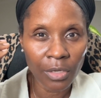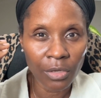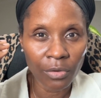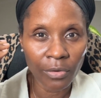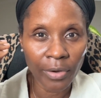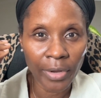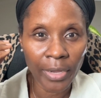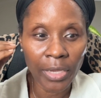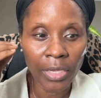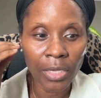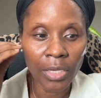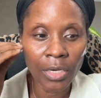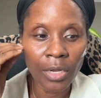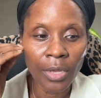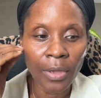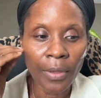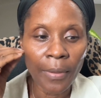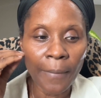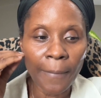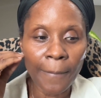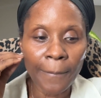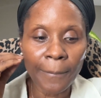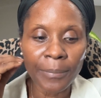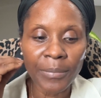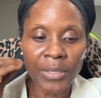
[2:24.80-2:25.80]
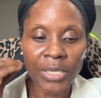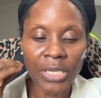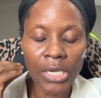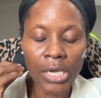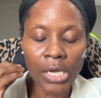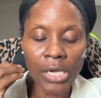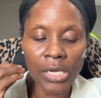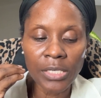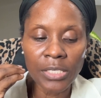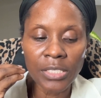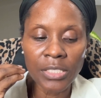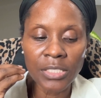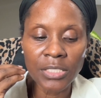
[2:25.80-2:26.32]
right?
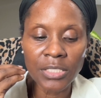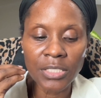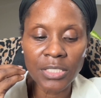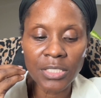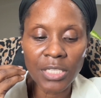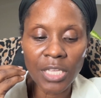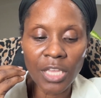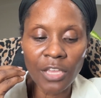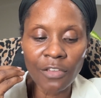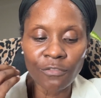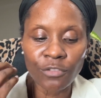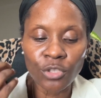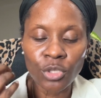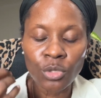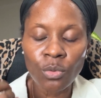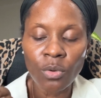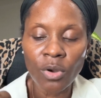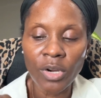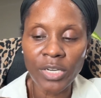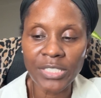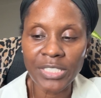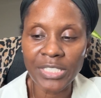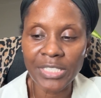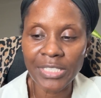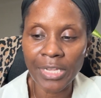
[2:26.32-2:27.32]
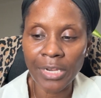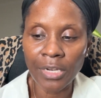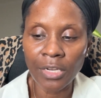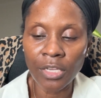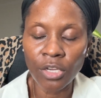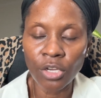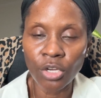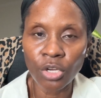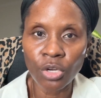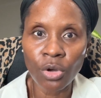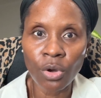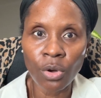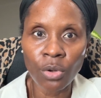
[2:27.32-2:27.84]
Because if you are setting
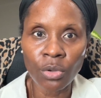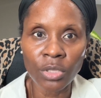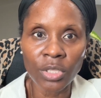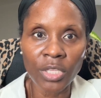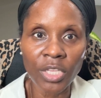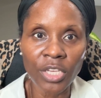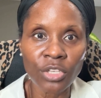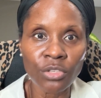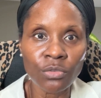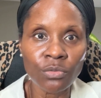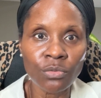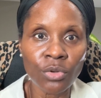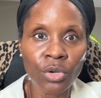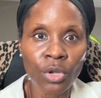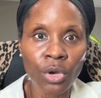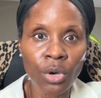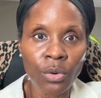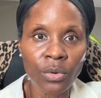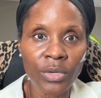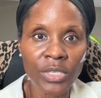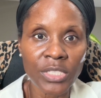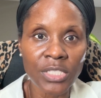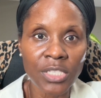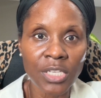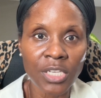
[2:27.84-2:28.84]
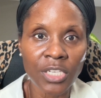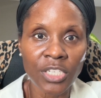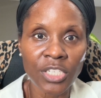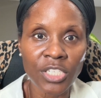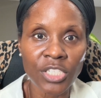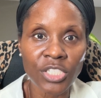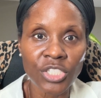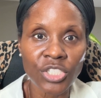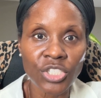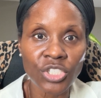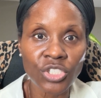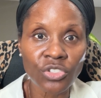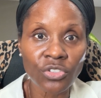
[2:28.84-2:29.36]
a goal that you know is going to
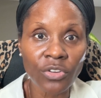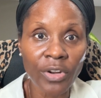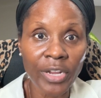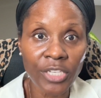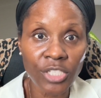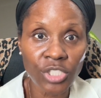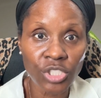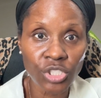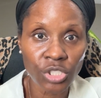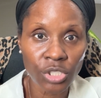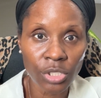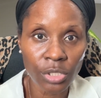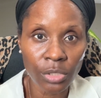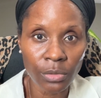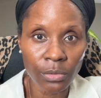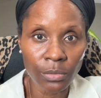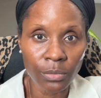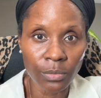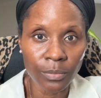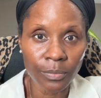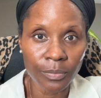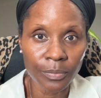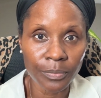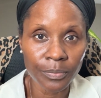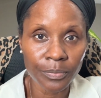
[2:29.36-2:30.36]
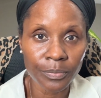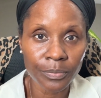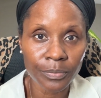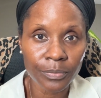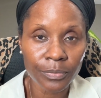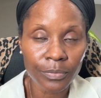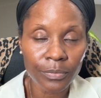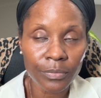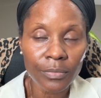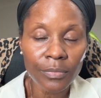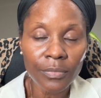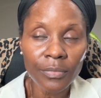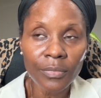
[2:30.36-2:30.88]
stretch you
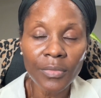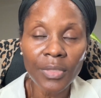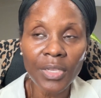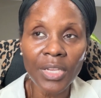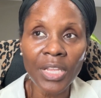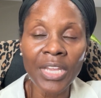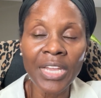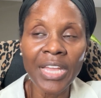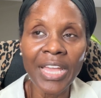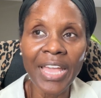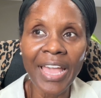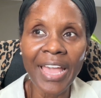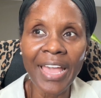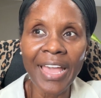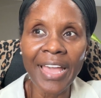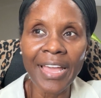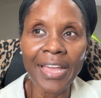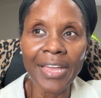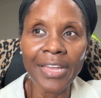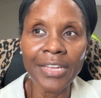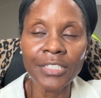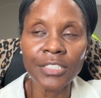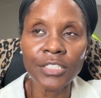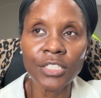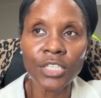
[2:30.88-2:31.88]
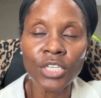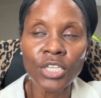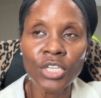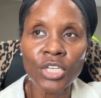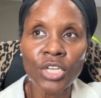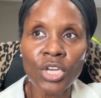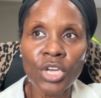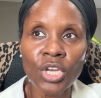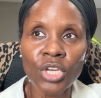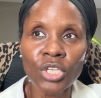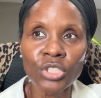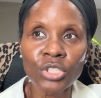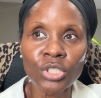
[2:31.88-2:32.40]
and
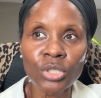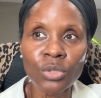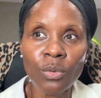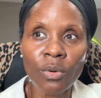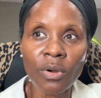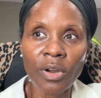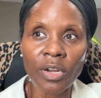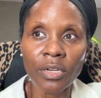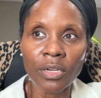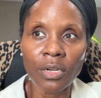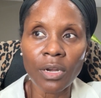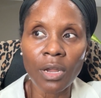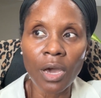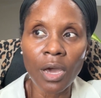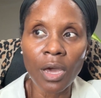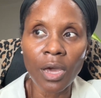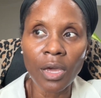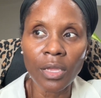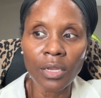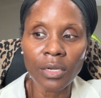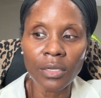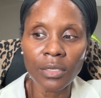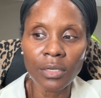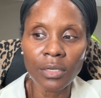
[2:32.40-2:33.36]
you are not